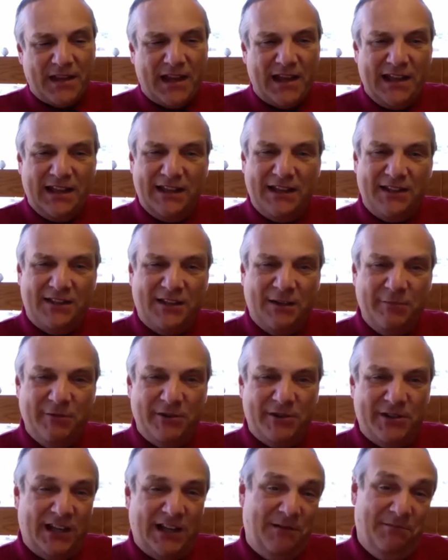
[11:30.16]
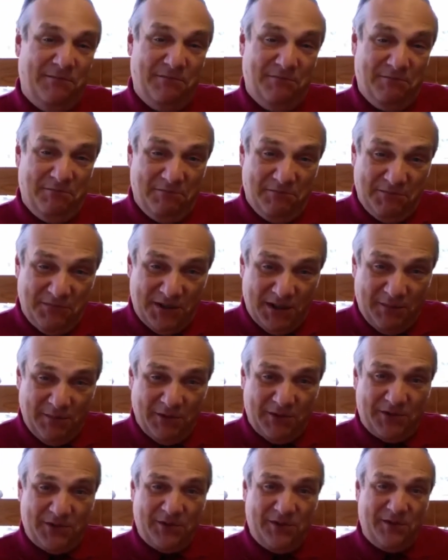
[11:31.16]
In the summertime,
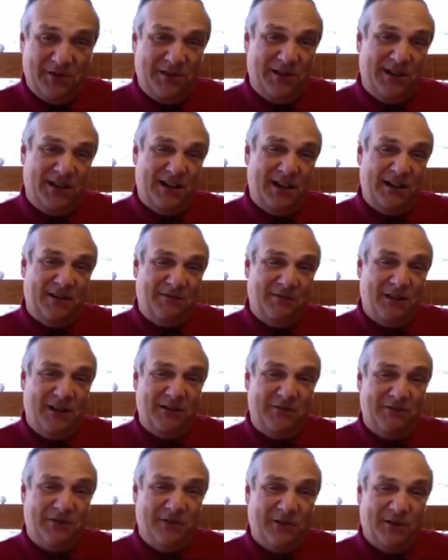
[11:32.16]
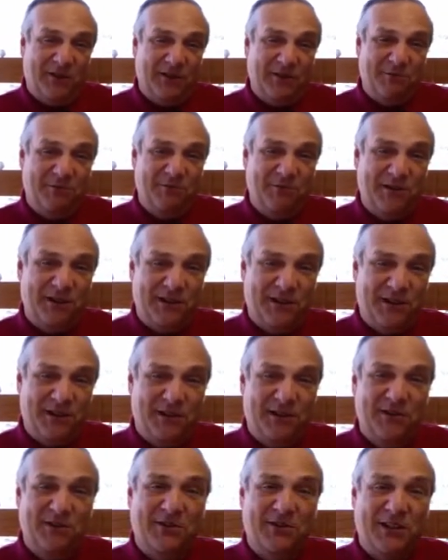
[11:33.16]
temperature and rainfall are pretty
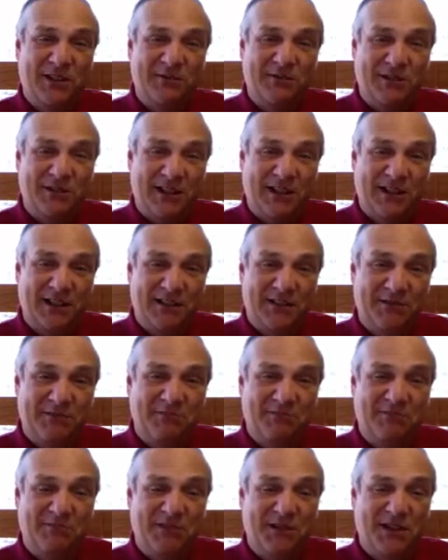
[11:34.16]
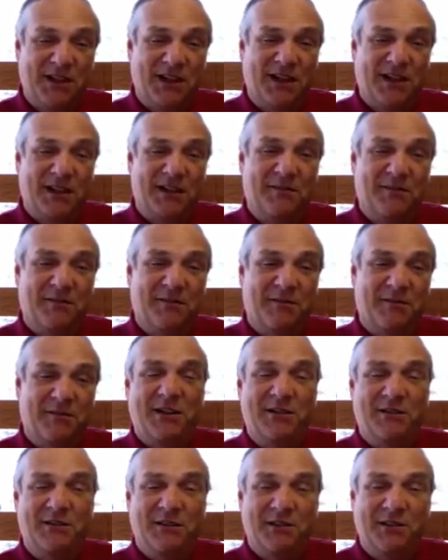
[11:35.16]
closely related.
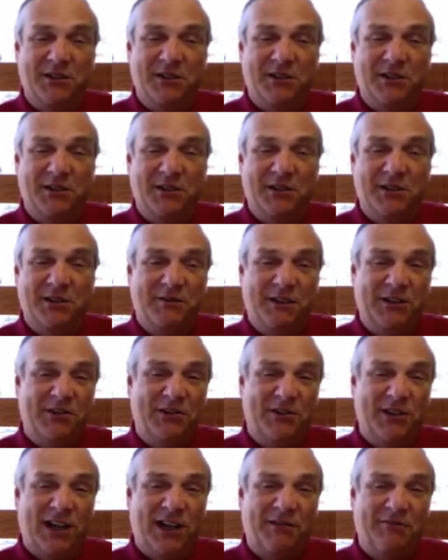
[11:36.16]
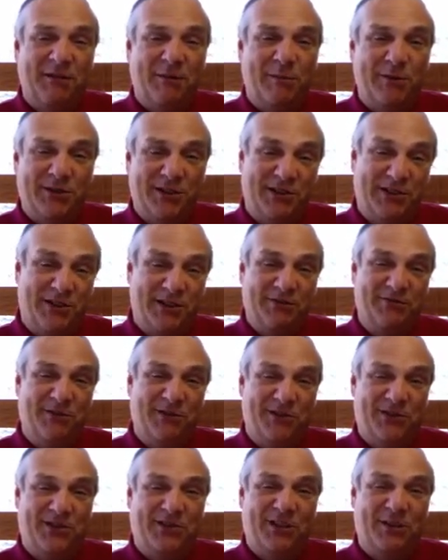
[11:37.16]
Here on this graph, each dot represents a
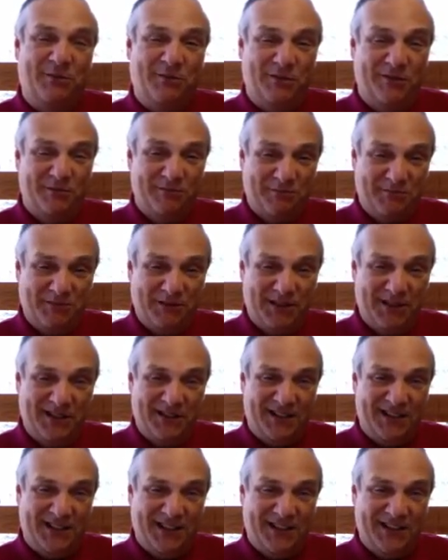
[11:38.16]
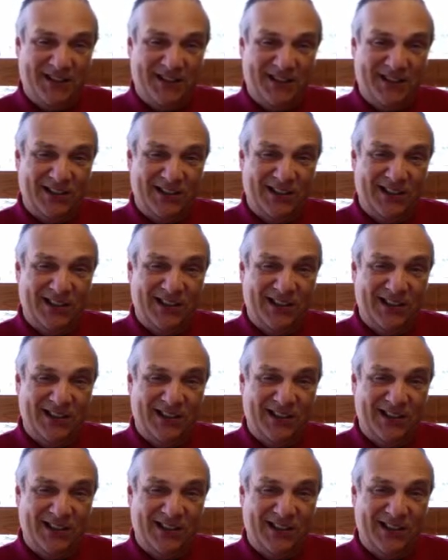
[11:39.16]
different summer in Texas.